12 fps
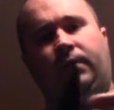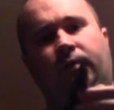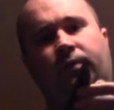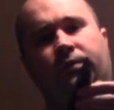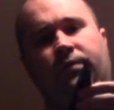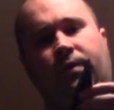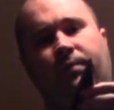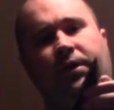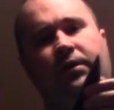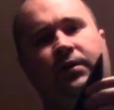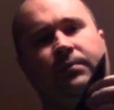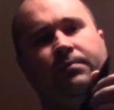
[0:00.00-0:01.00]
So I mean,
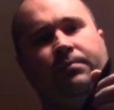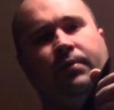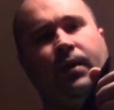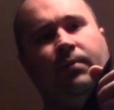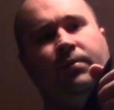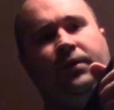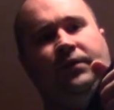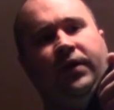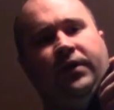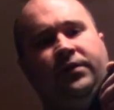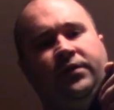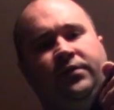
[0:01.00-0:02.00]
you could probably
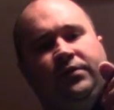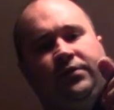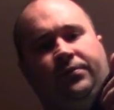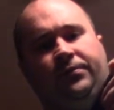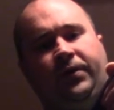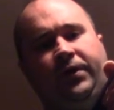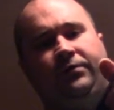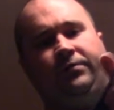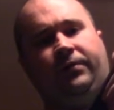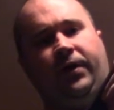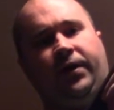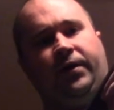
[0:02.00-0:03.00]
take this as a freaking
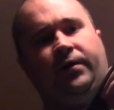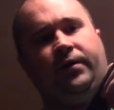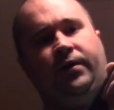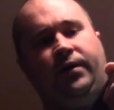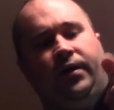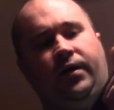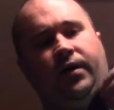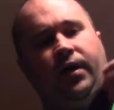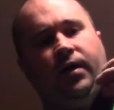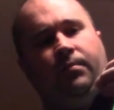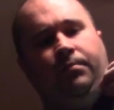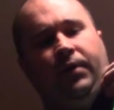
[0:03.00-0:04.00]
fighter.
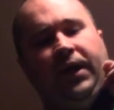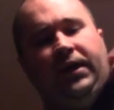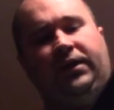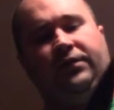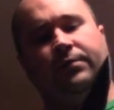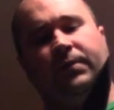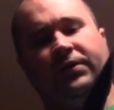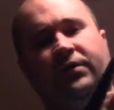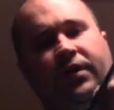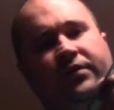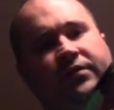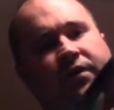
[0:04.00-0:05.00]
Blade needs to be
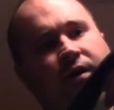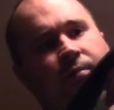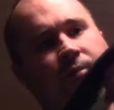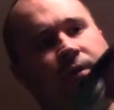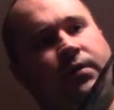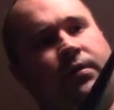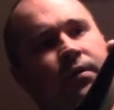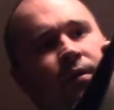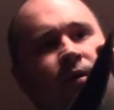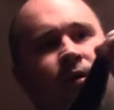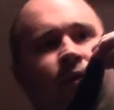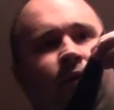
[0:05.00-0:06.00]
touched up.
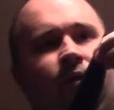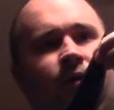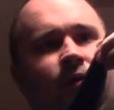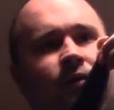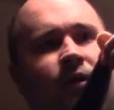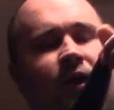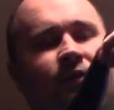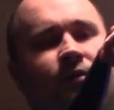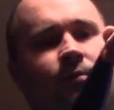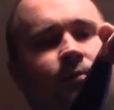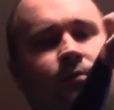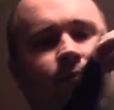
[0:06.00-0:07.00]
It's got
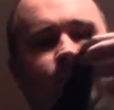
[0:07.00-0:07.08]
some